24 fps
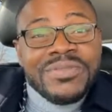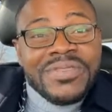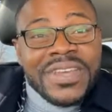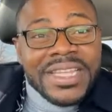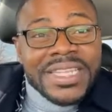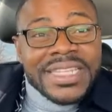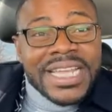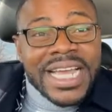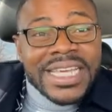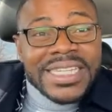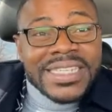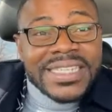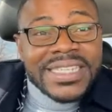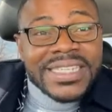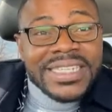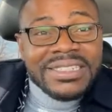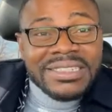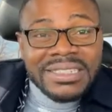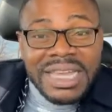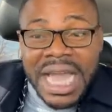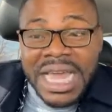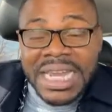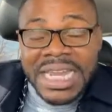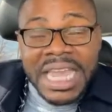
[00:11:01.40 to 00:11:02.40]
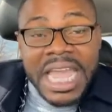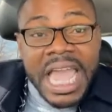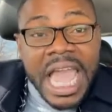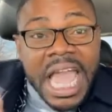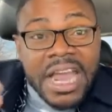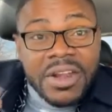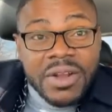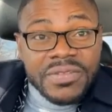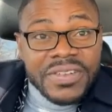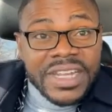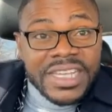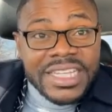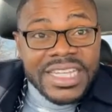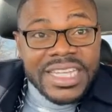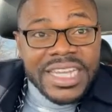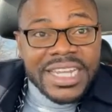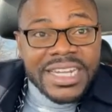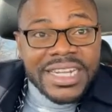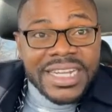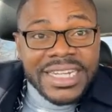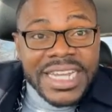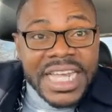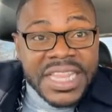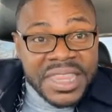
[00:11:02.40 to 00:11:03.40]
to evade tax, at the end of the
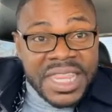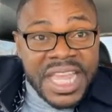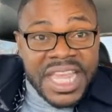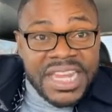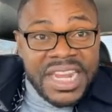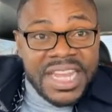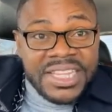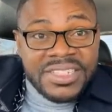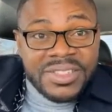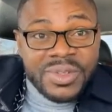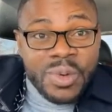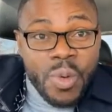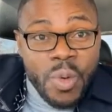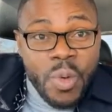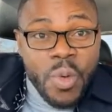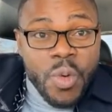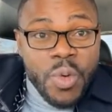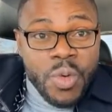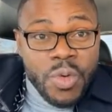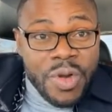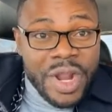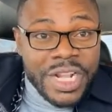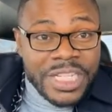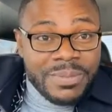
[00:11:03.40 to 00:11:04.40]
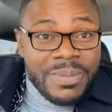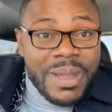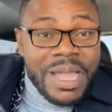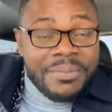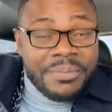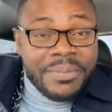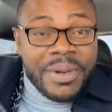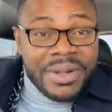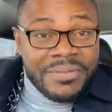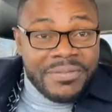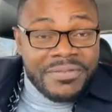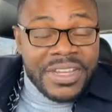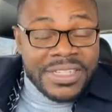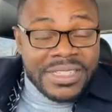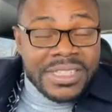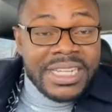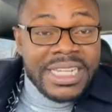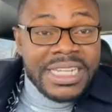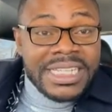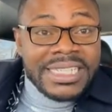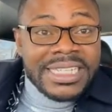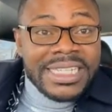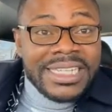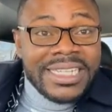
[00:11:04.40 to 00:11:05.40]
year, the tenants who rent my
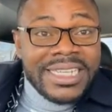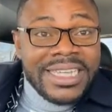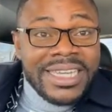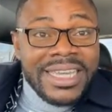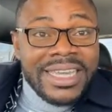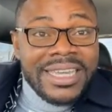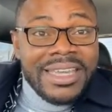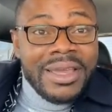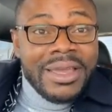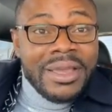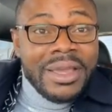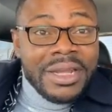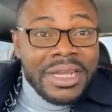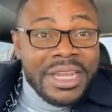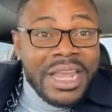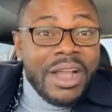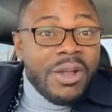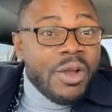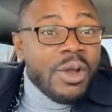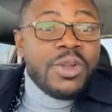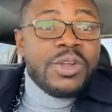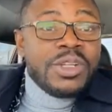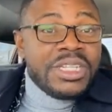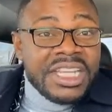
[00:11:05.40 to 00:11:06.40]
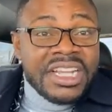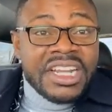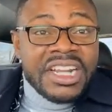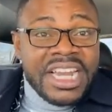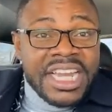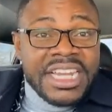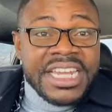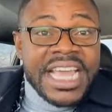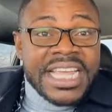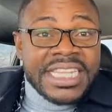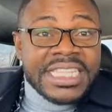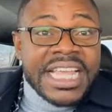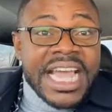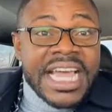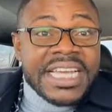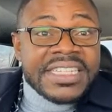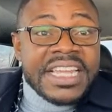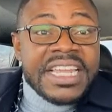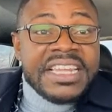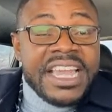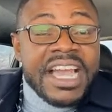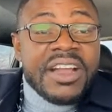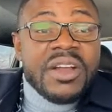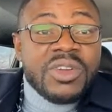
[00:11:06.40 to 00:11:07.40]
facility, they are going to declare their
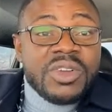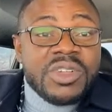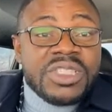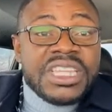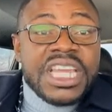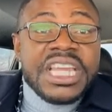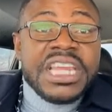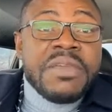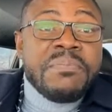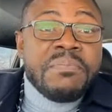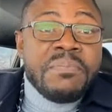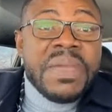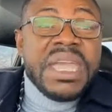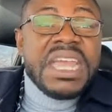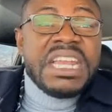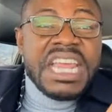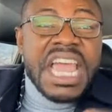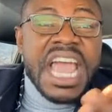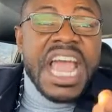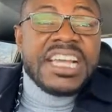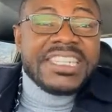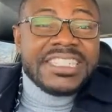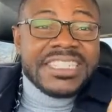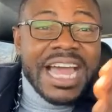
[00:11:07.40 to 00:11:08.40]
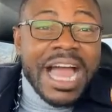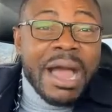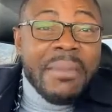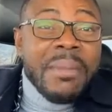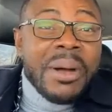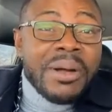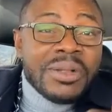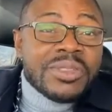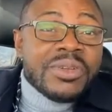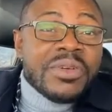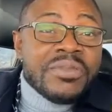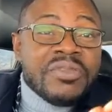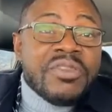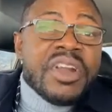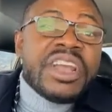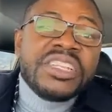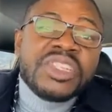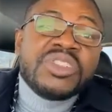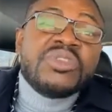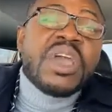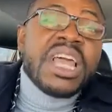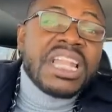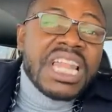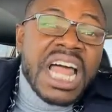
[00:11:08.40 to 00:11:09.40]
tax and they are going to say they paid S amount of
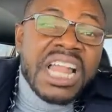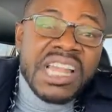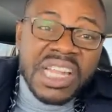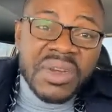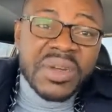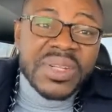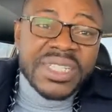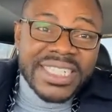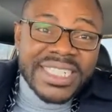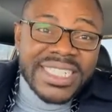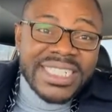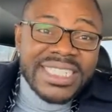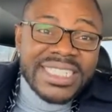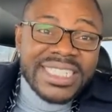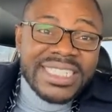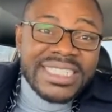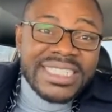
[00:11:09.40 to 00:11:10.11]
rent to a landlord.